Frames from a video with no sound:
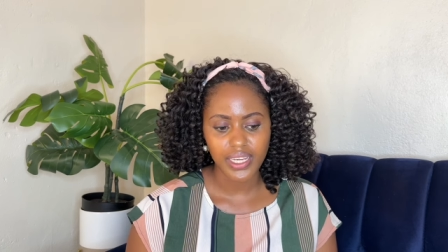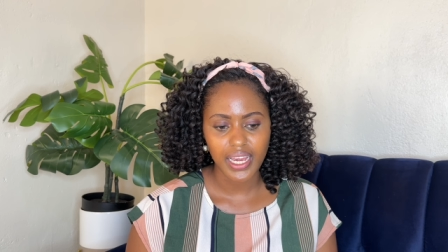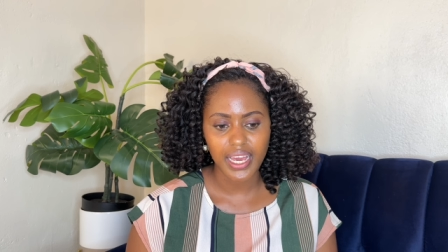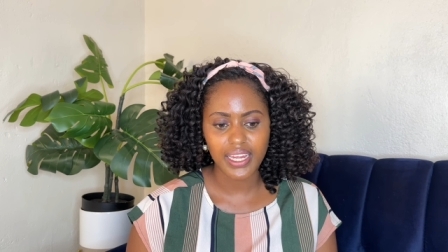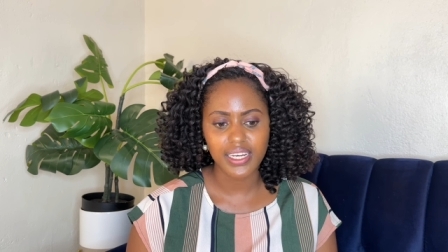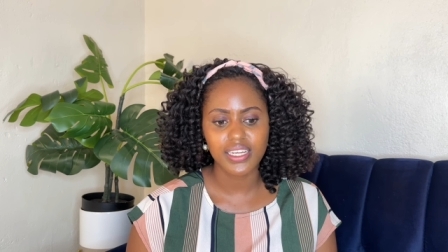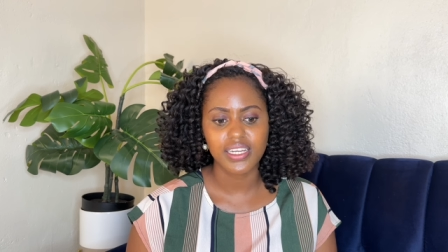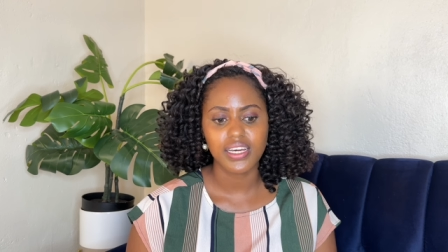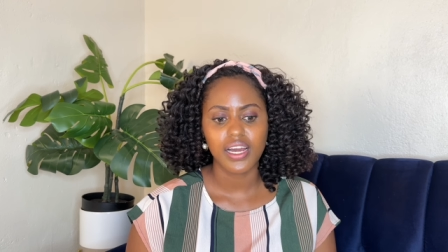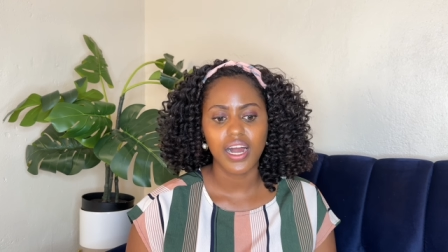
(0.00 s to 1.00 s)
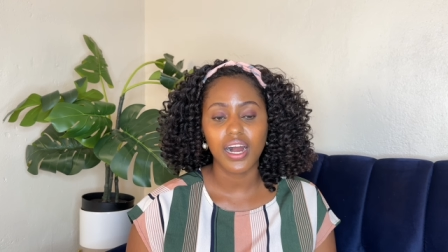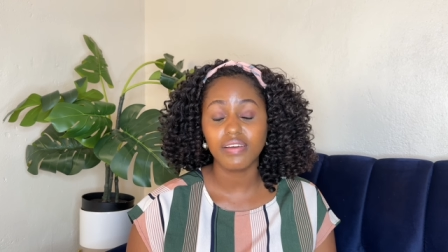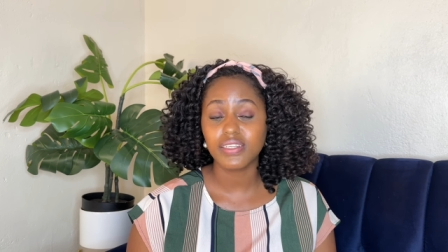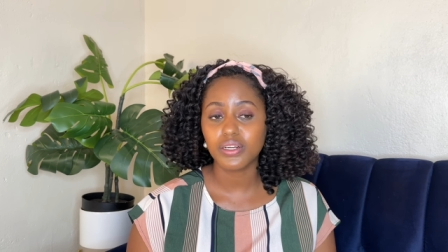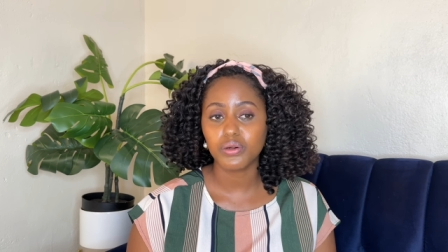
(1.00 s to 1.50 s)
And
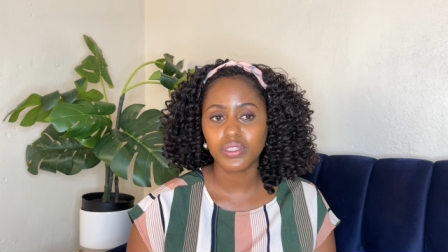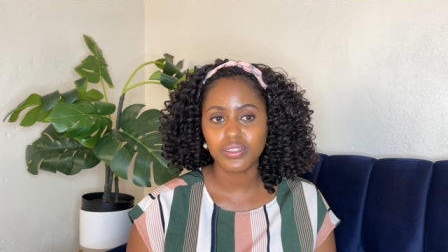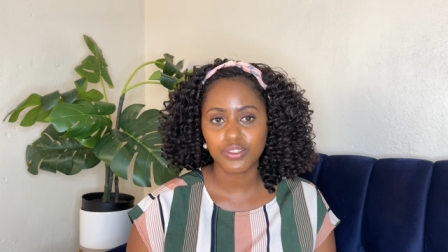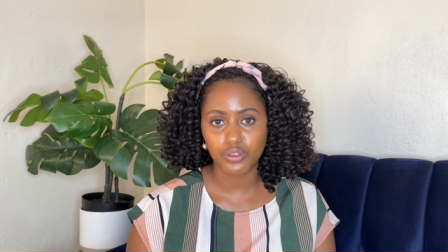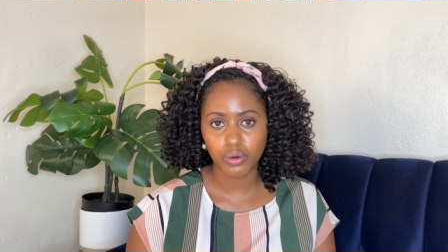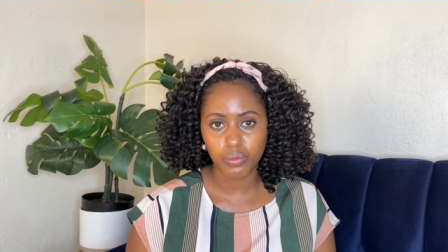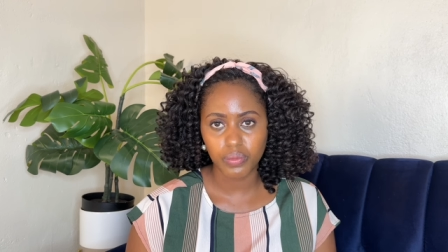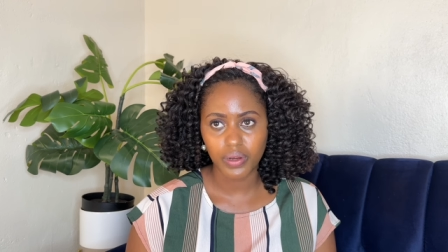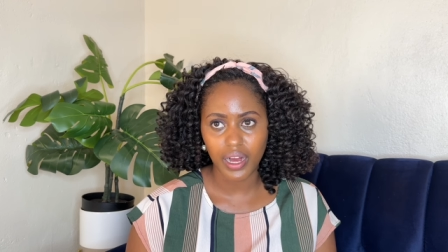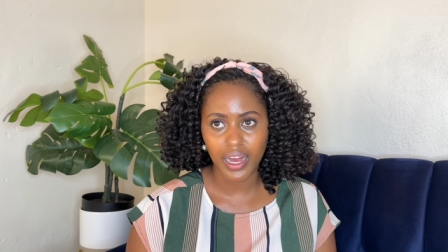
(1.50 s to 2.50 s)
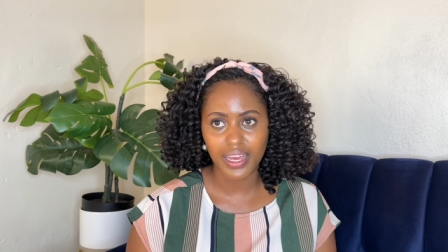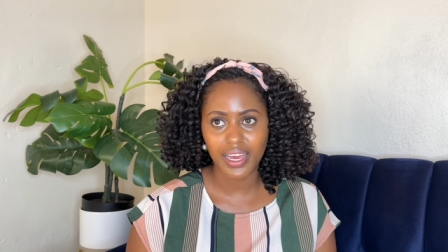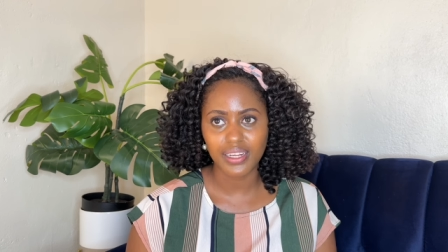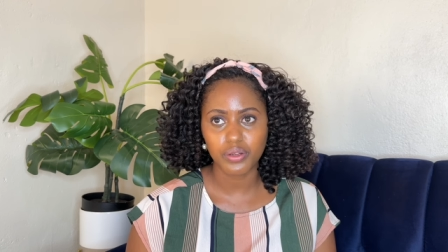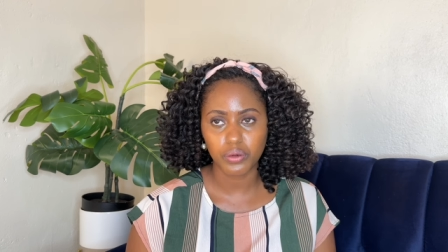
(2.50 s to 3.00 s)
after I got the job, I,
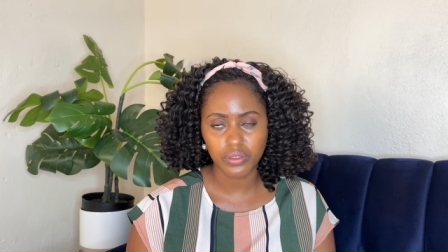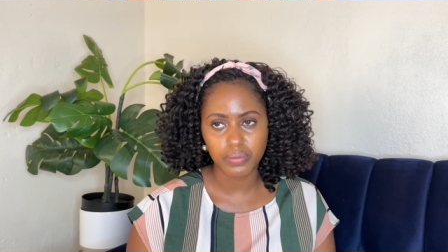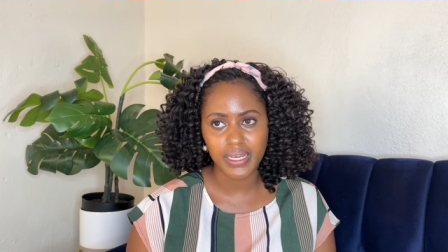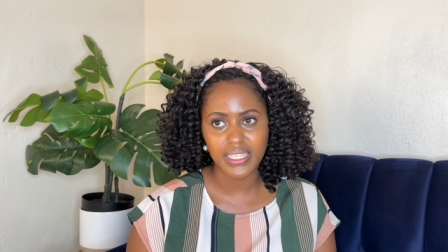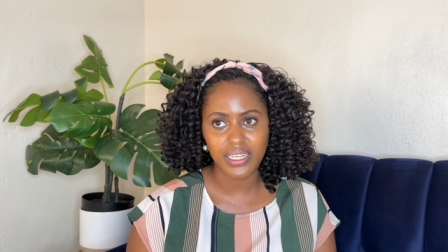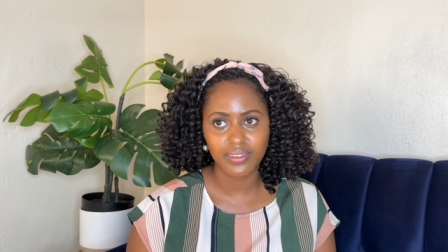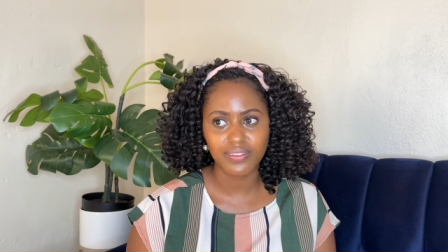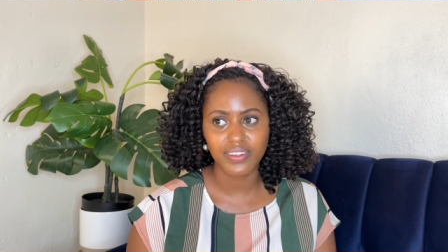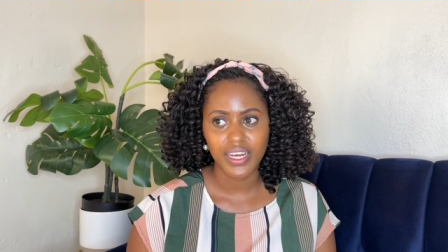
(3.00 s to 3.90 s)
I told myself,